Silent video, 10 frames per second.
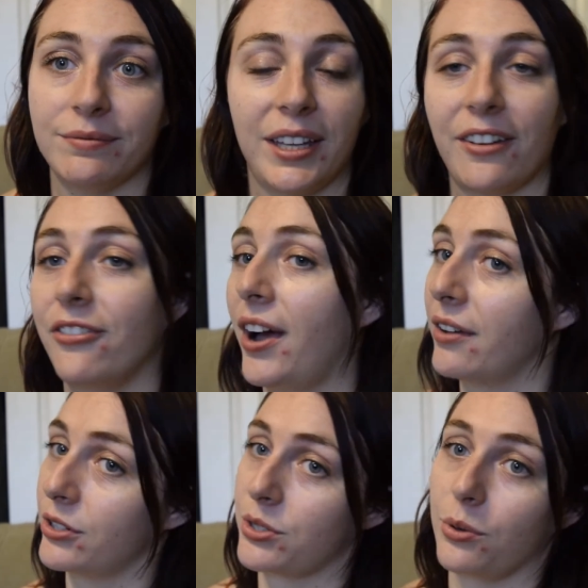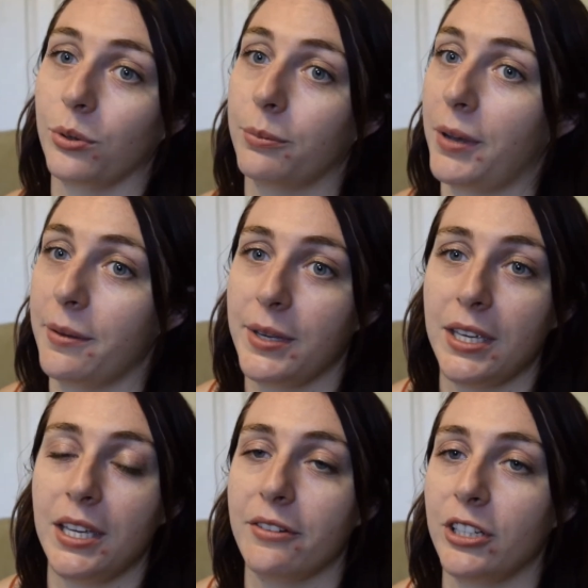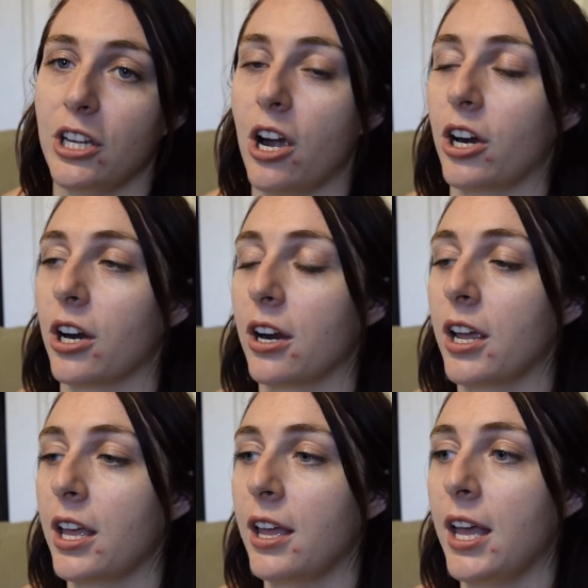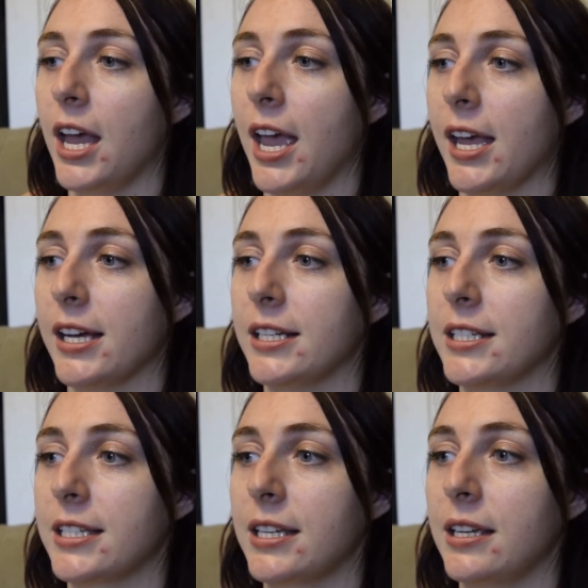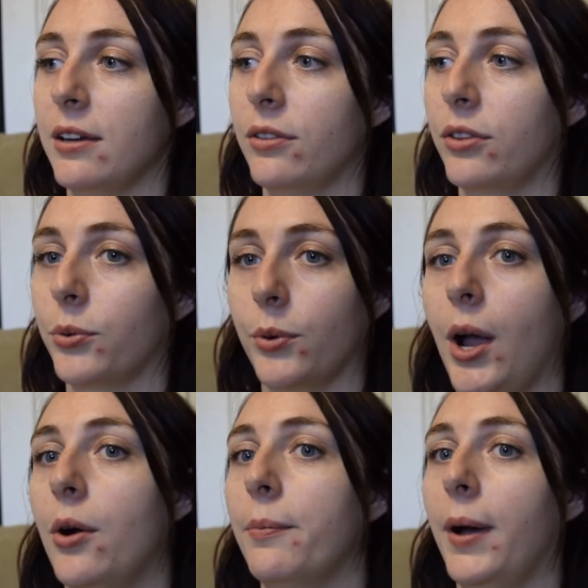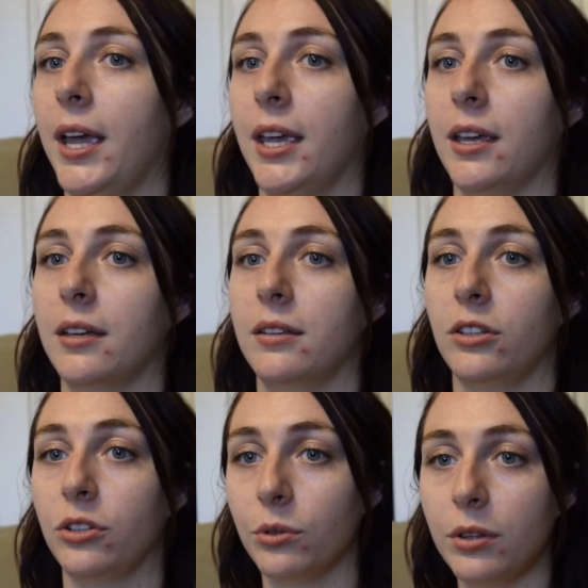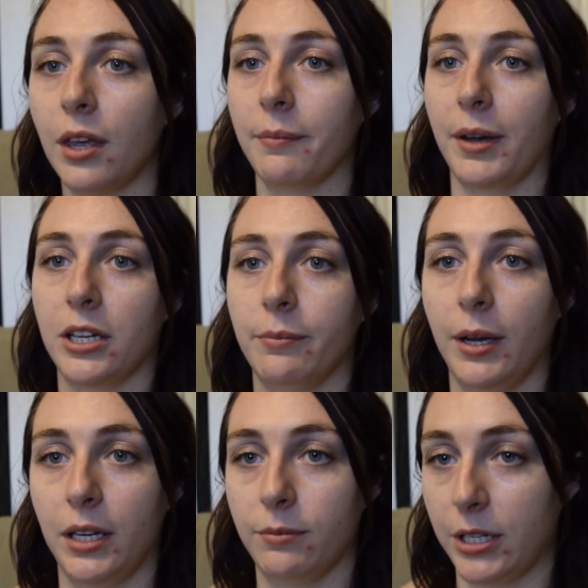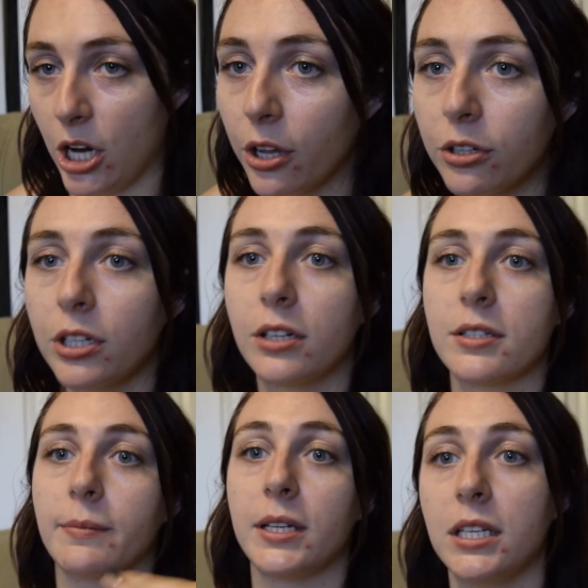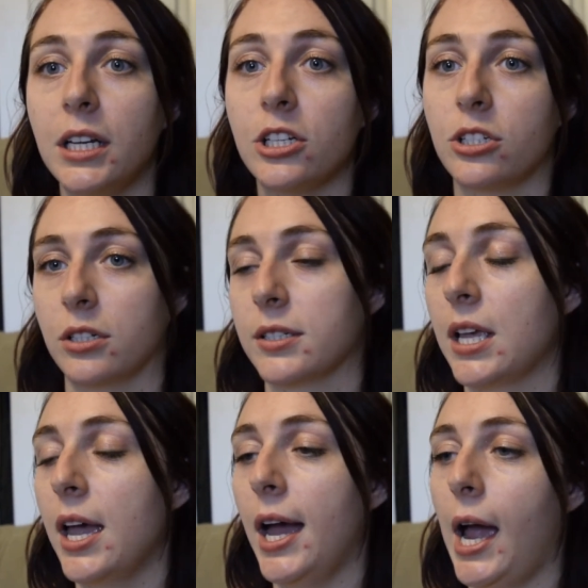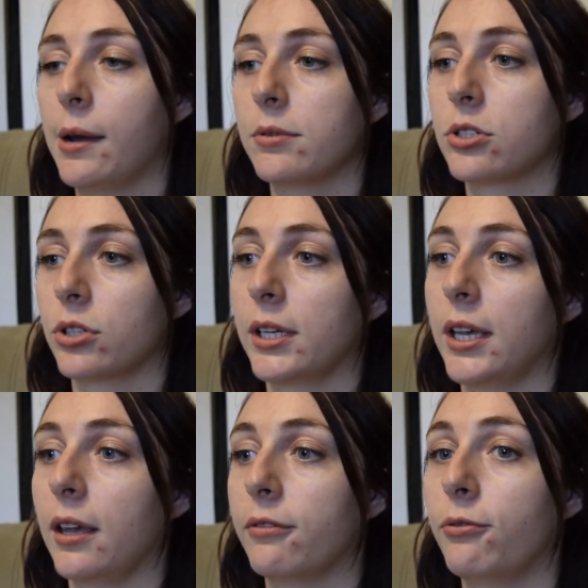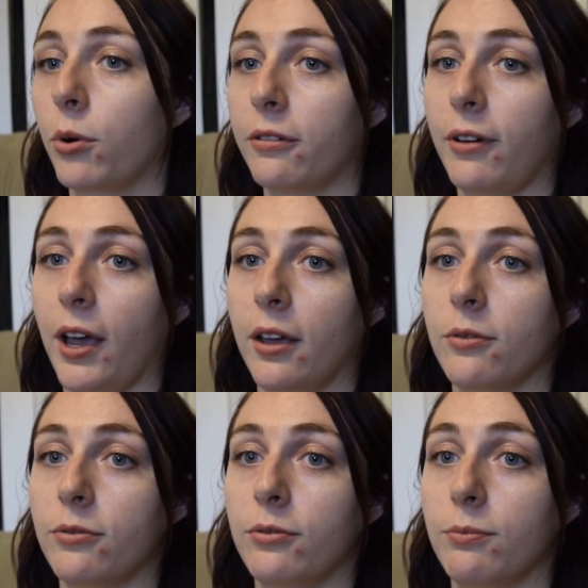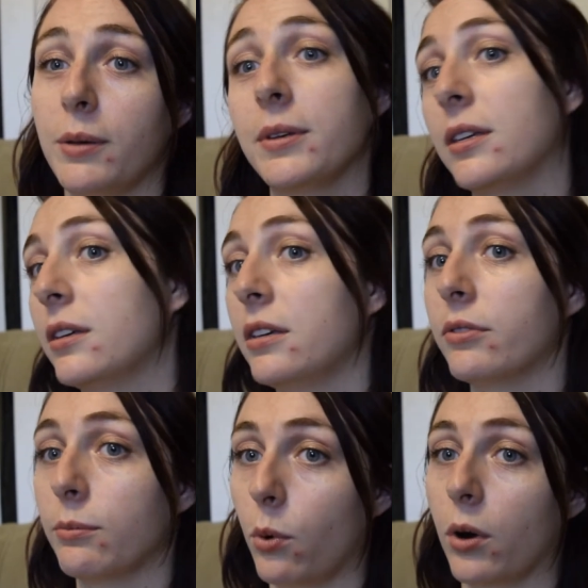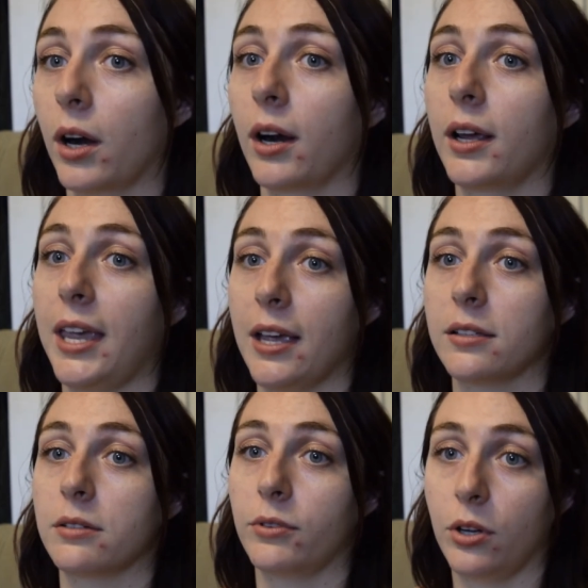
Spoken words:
like 5 years old, maybe even younger. And throughout my youth and my childhood years and my teenage years, I was drinking 4 to 5, maybe even more cans of